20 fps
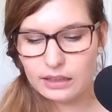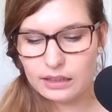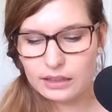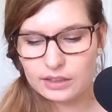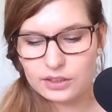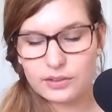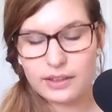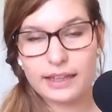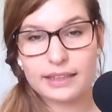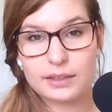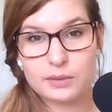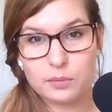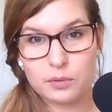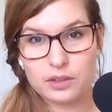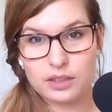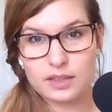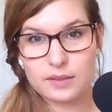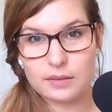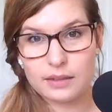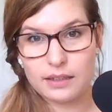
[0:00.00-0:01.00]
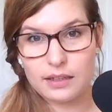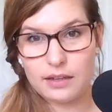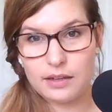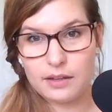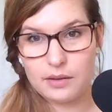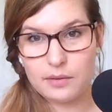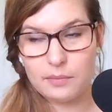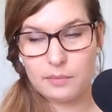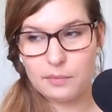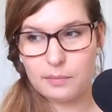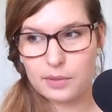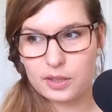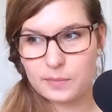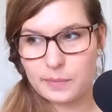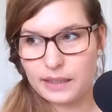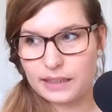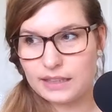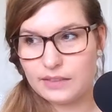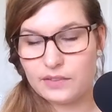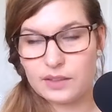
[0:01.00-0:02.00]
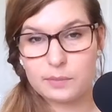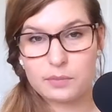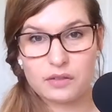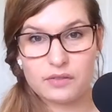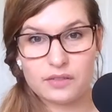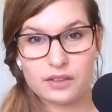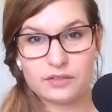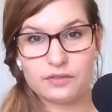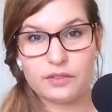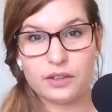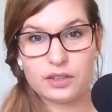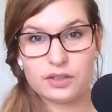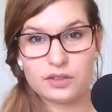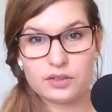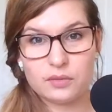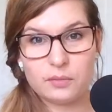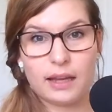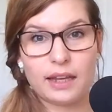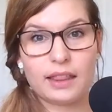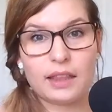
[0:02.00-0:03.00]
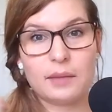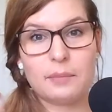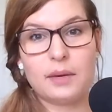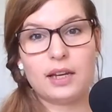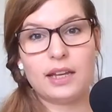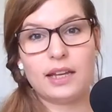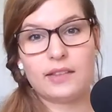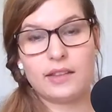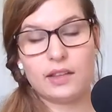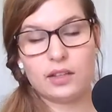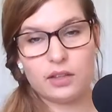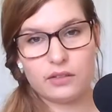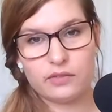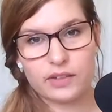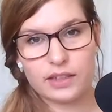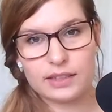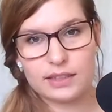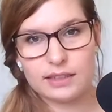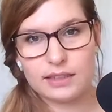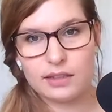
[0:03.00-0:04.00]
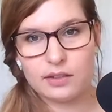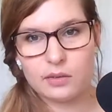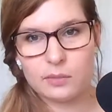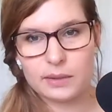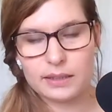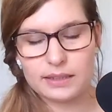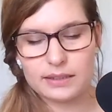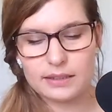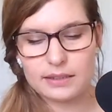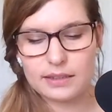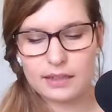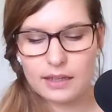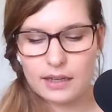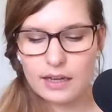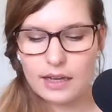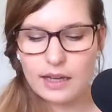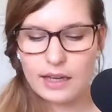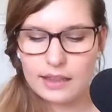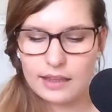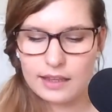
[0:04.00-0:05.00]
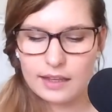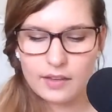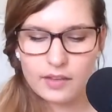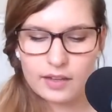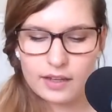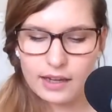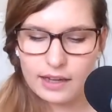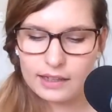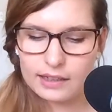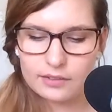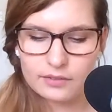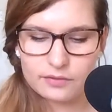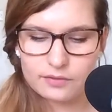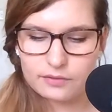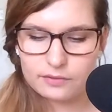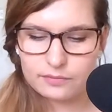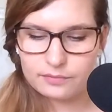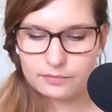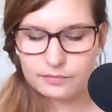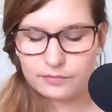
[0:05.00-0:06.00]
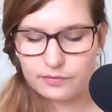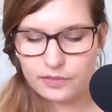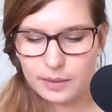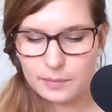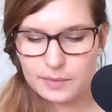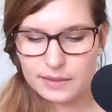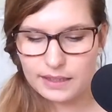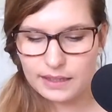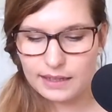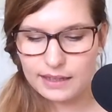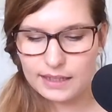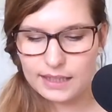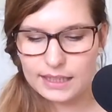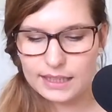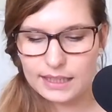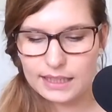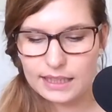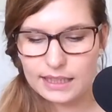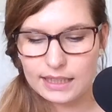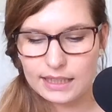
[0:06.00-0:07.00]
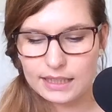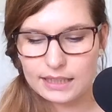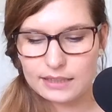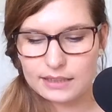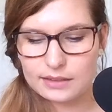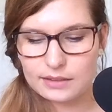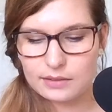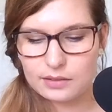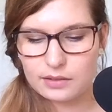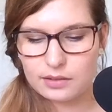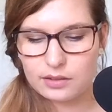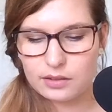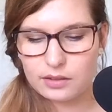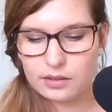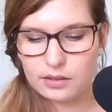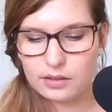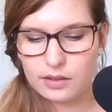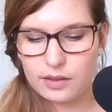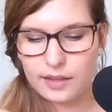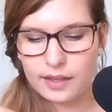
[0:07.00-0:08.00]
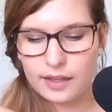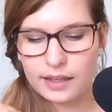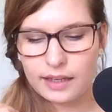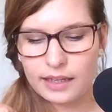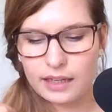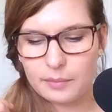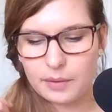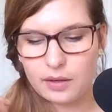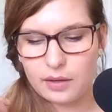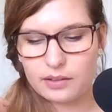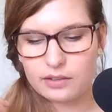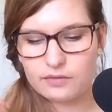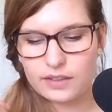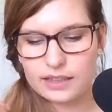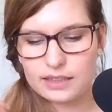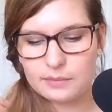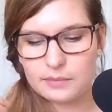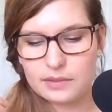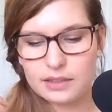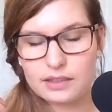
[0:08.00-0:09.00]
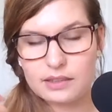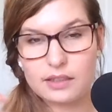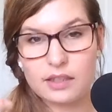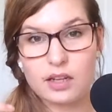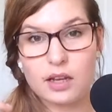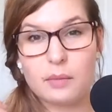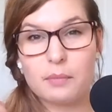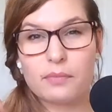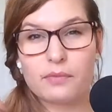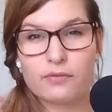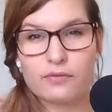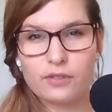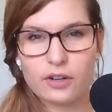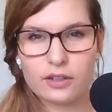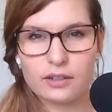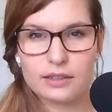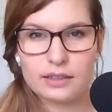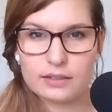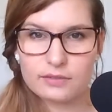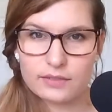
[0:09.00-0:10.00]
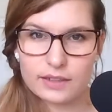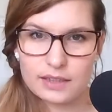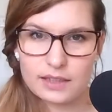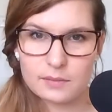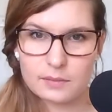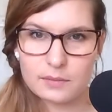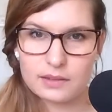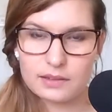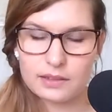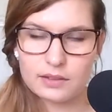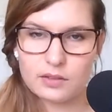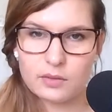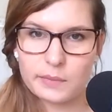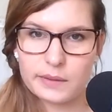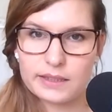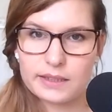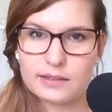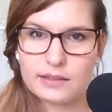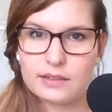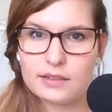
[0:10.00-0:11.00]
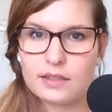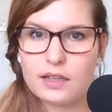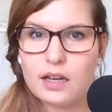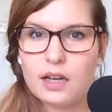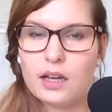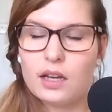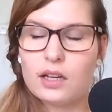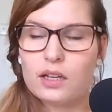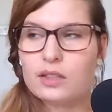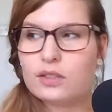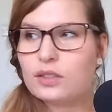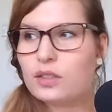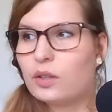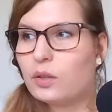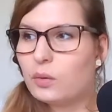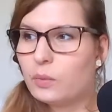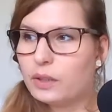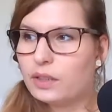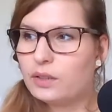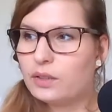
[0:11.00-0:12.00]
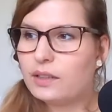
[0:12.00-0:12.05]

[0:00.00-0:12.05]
so that's one perspective, is profit first. You make the money and then you invest it in your business. The other kind of flip side is thinking about investment as an upfront investment in your business. So we do